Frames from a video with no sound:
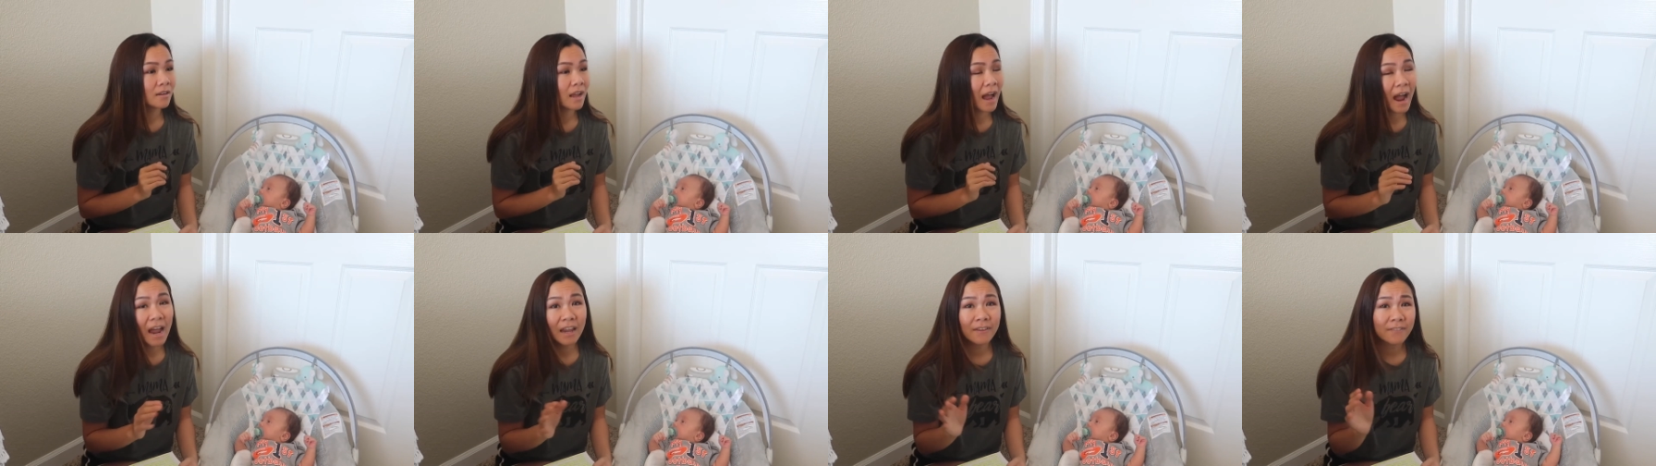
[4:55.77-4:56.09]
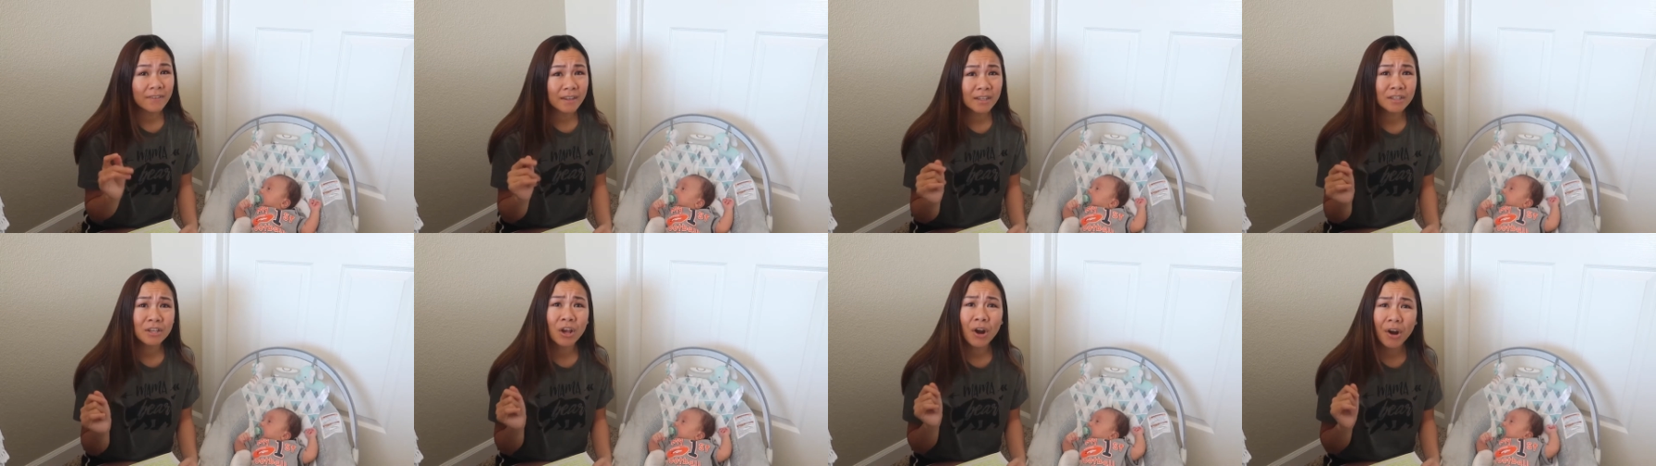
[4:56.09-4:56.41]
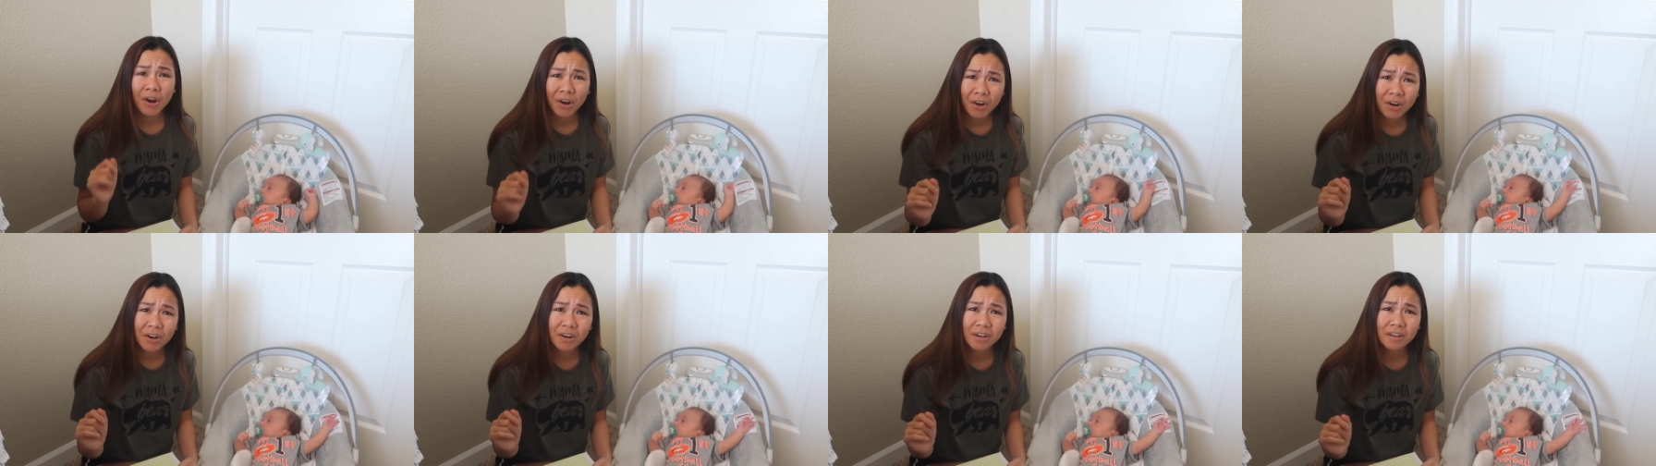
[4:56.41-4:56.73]
IVs
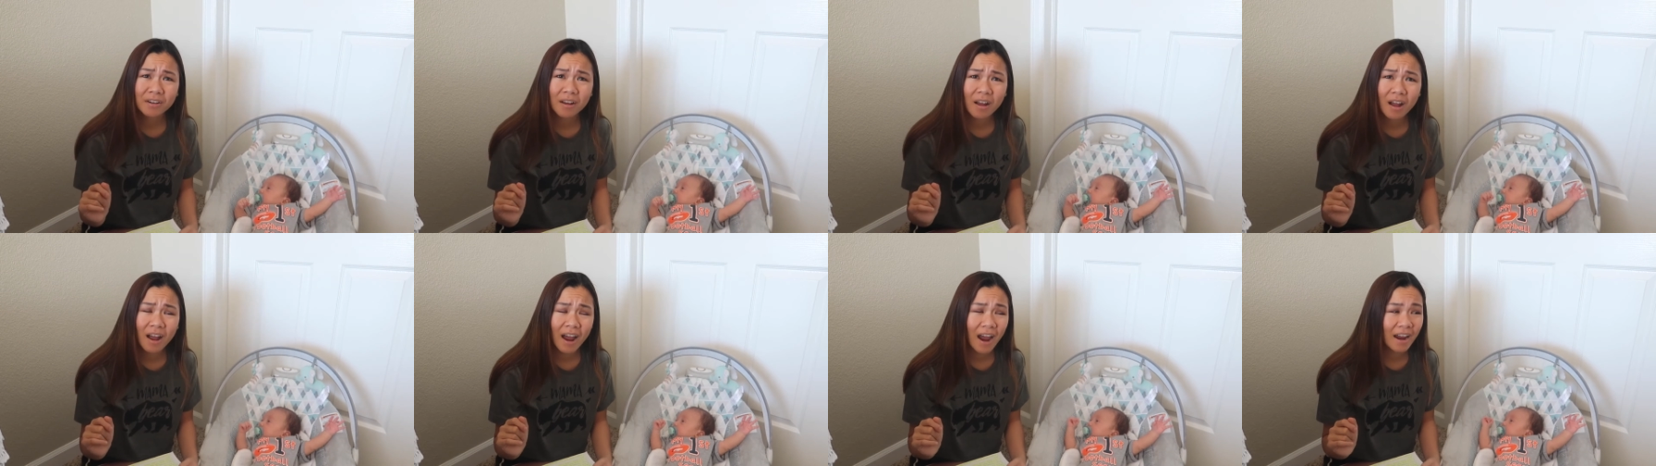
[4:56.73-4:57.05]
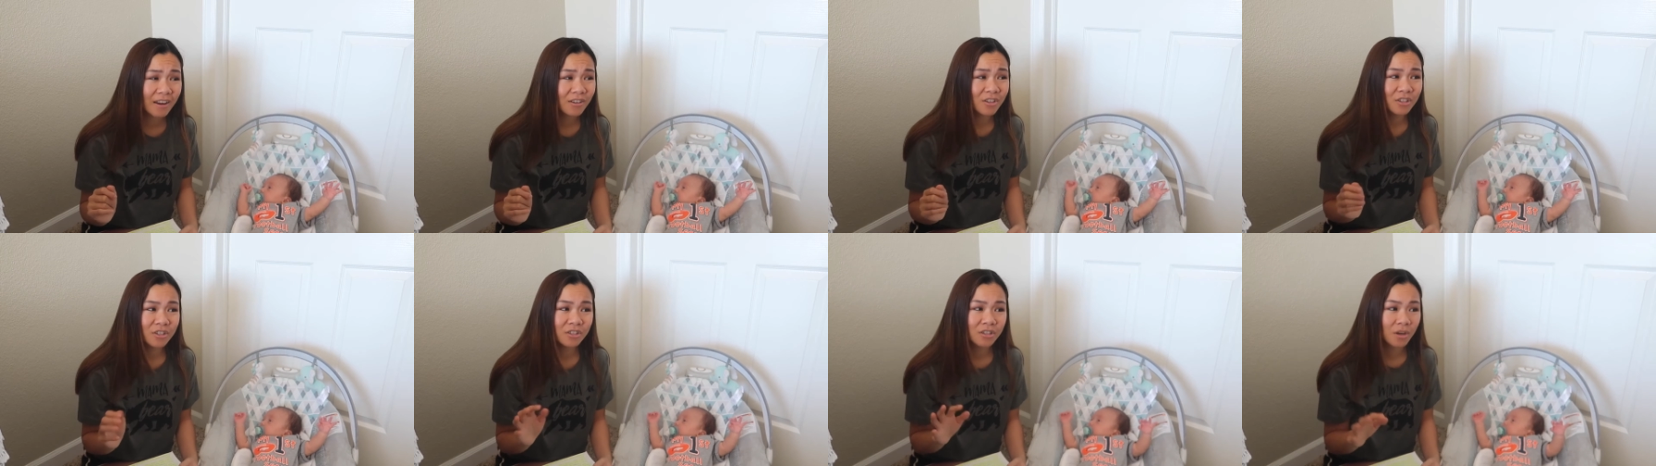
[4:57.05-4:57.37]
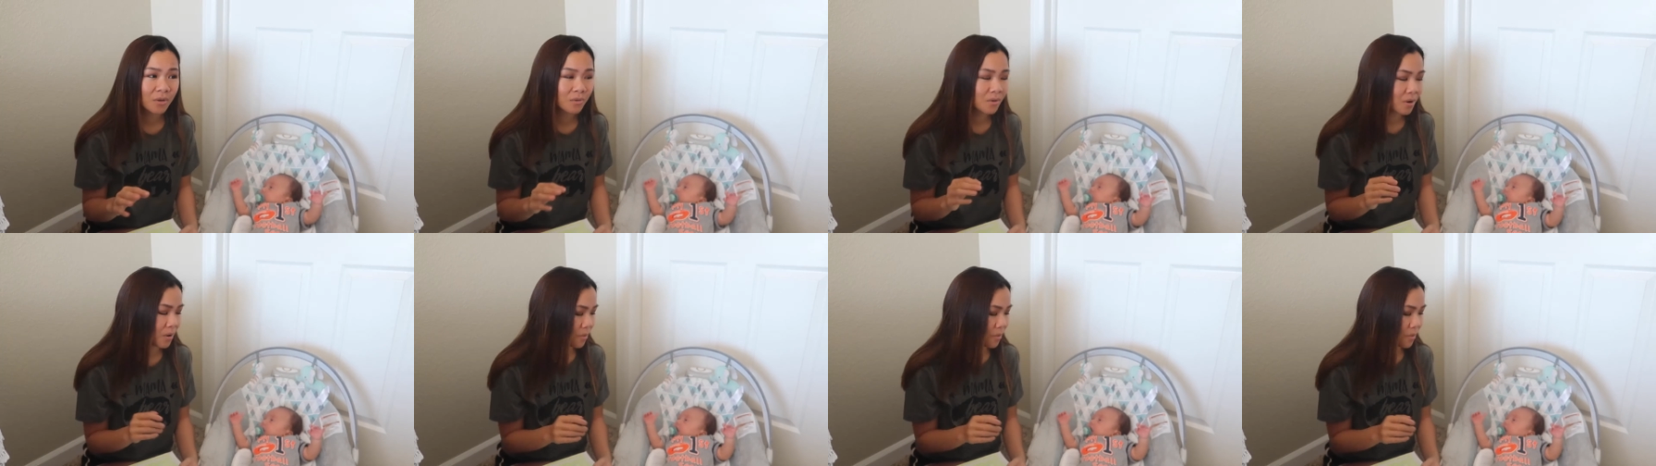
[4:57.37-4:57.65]
hurt. I just don't